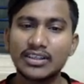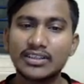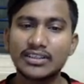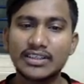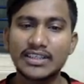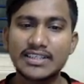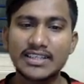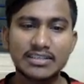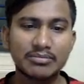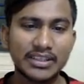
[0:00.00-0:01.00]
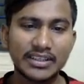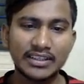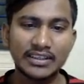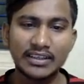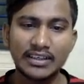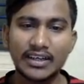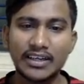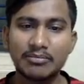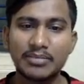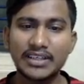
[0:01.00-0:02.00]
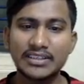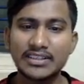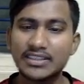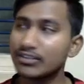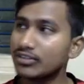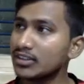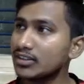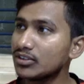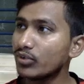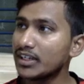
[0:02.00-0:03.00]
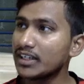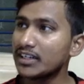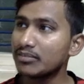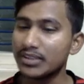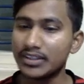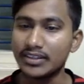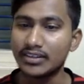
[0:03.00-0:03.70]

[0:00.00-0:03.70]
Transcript: 36 meter and breadth is given 28 meter.